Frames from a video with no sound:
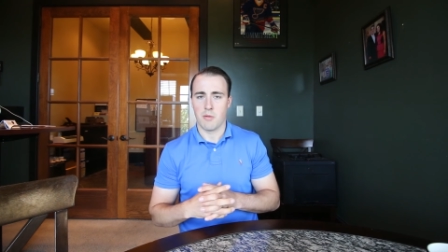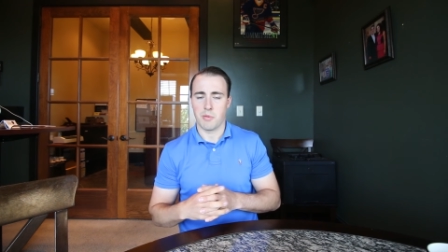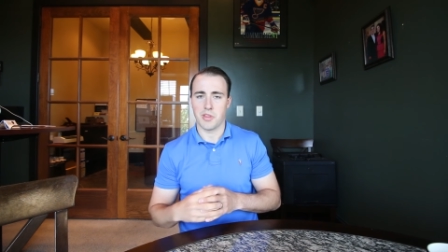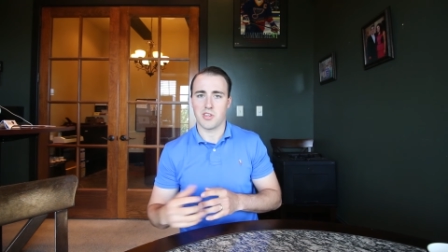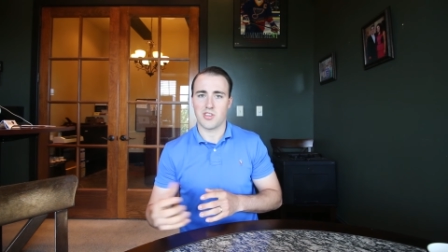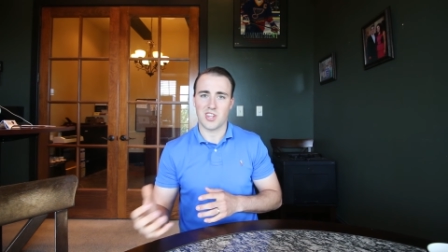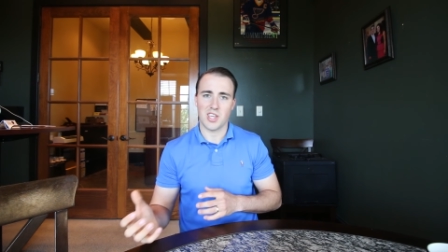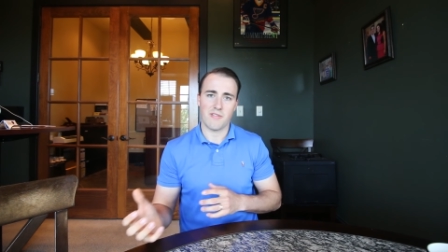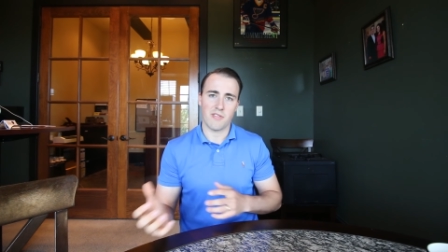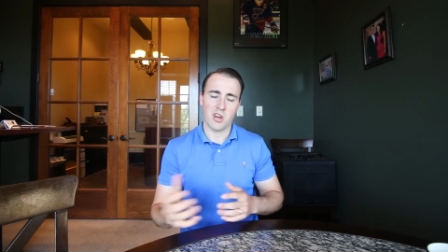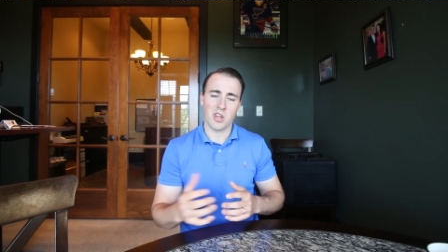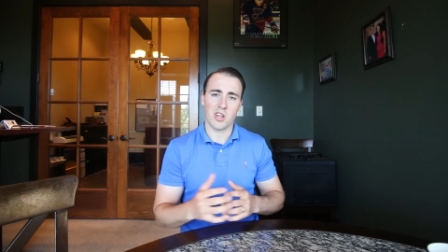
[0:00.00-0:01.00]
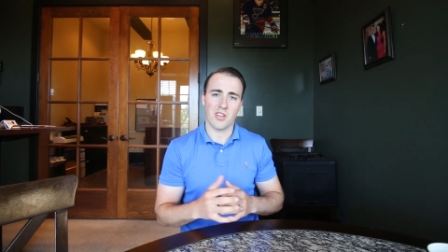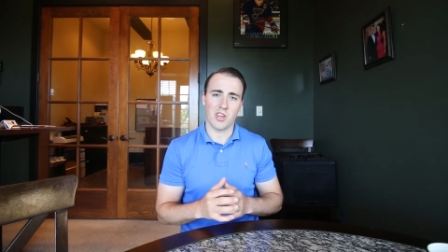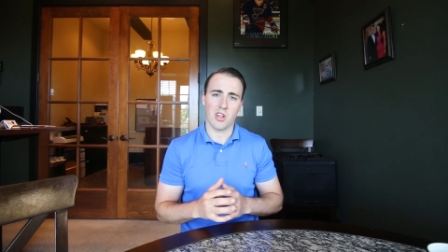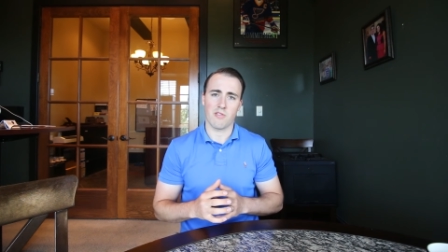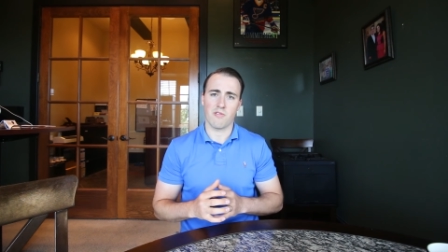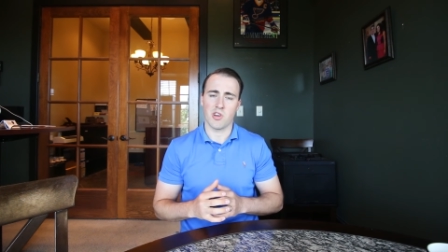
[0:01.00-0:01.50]
But the C fund and the
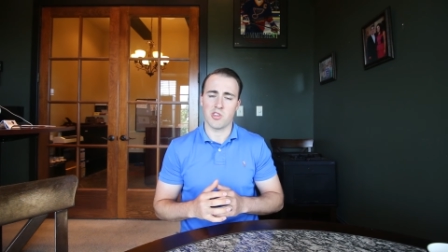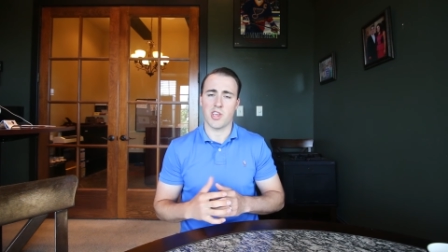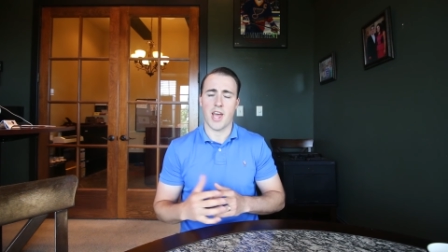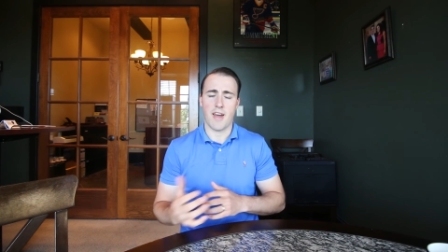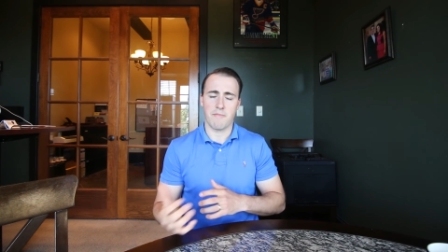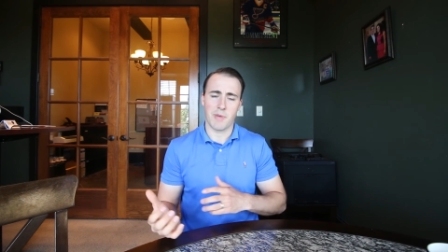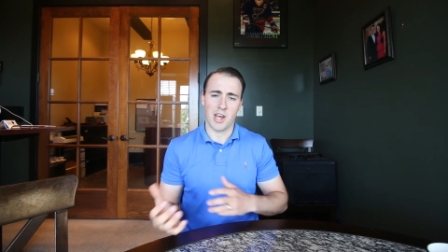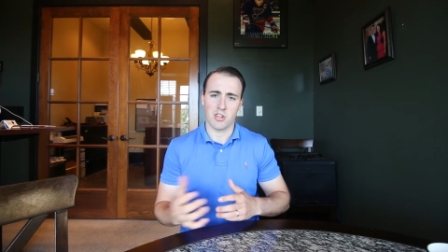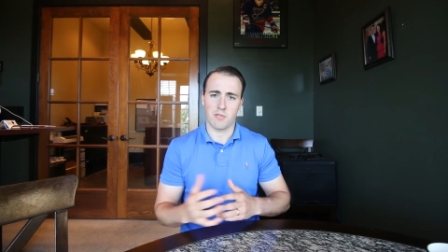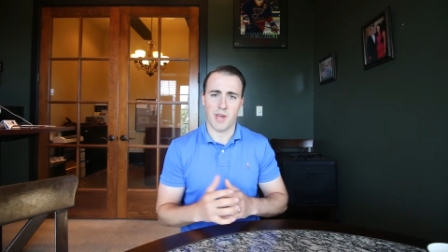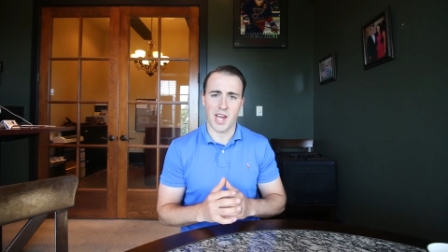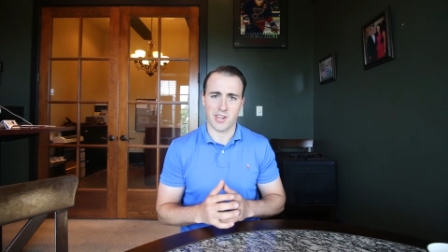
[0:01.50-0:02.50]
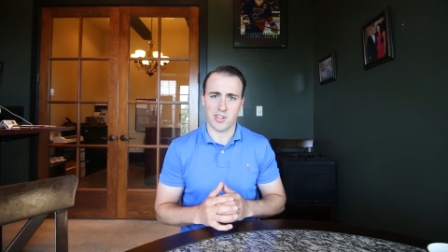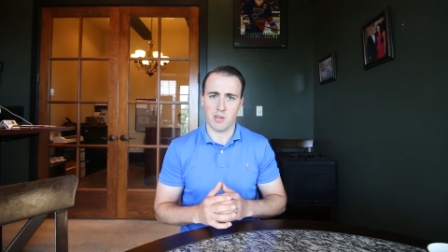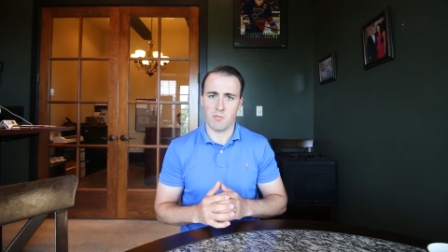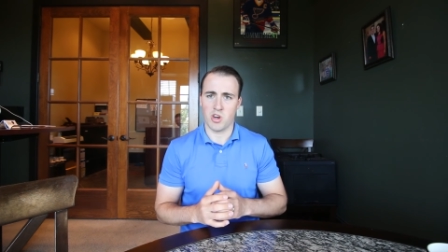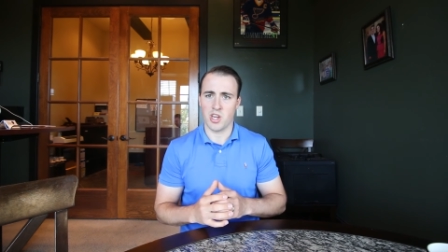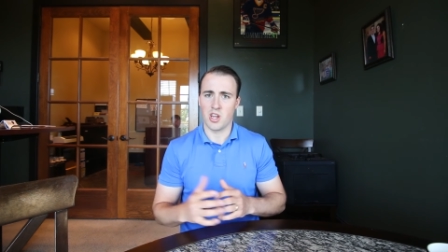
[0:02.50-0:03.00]
other funds have bounced back
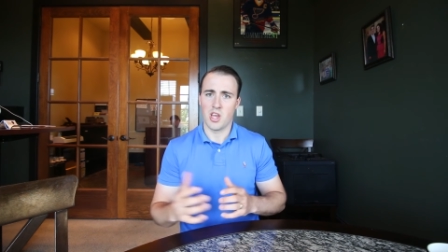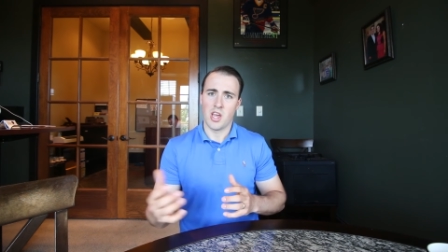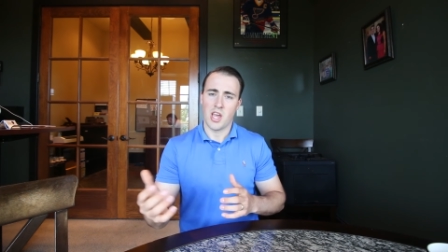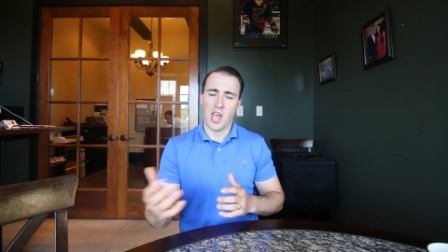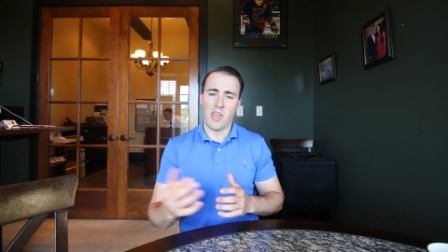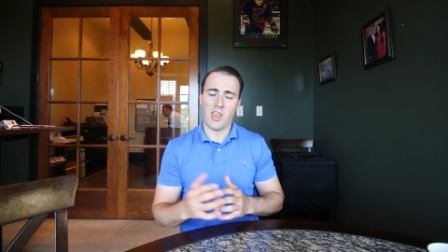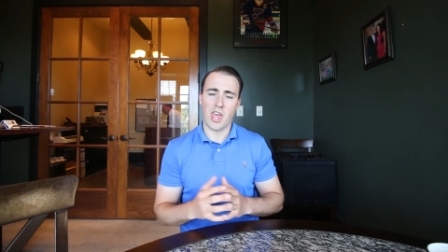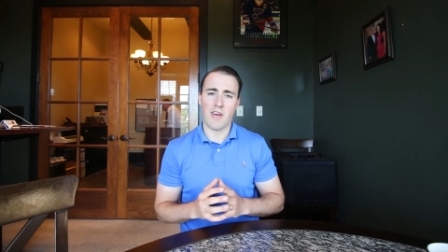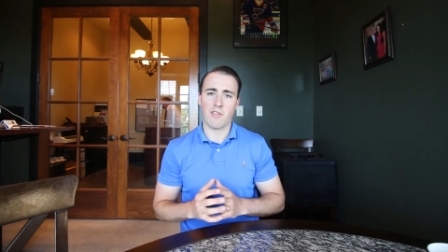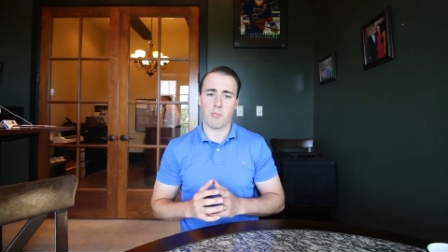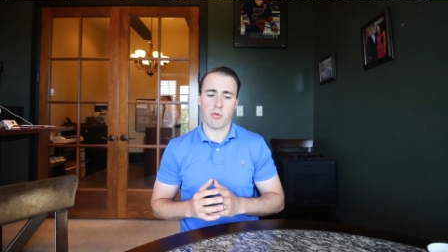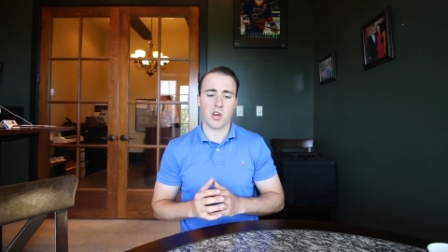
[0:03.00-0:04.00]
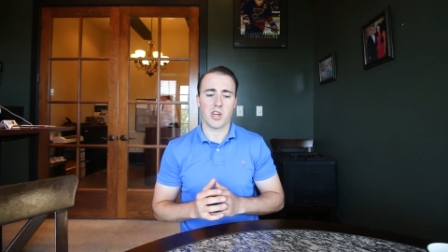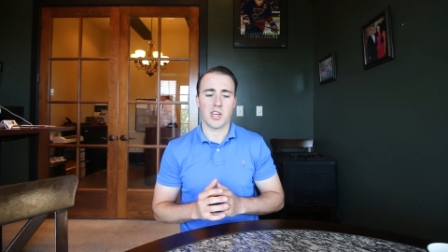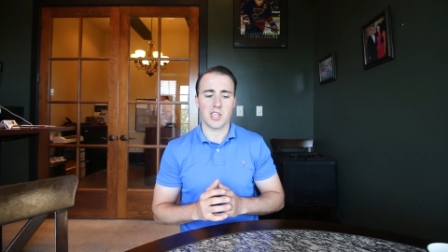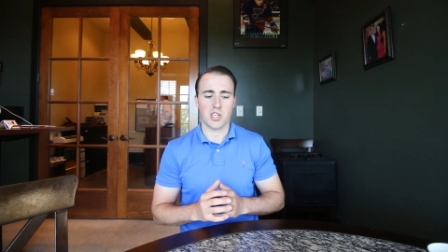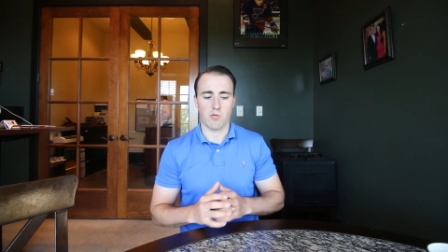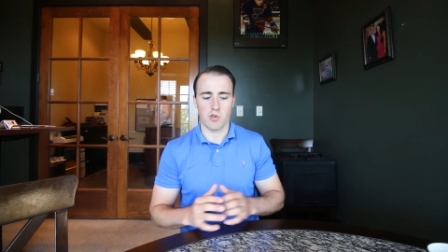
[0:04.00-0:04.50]
somewhat, and they have a pretty
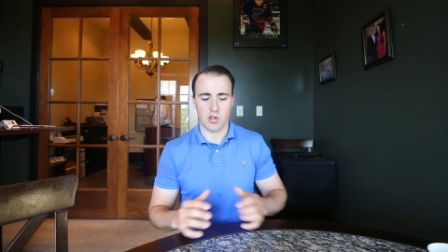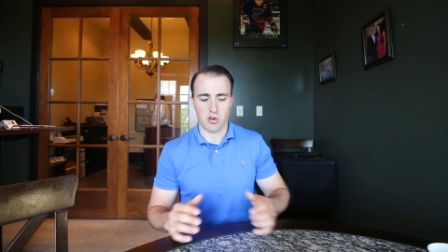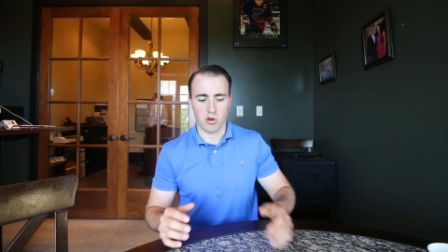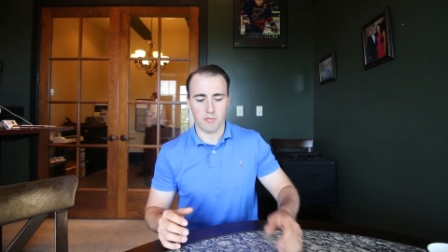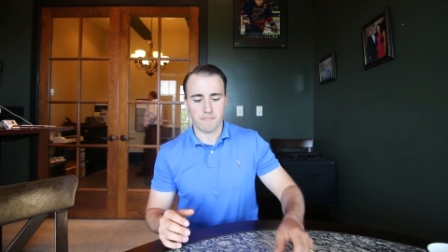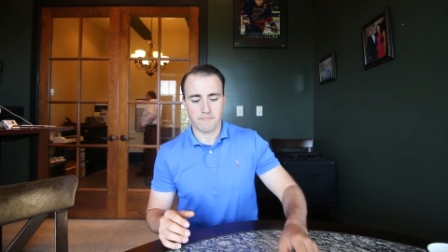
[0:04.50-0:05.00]
decent return.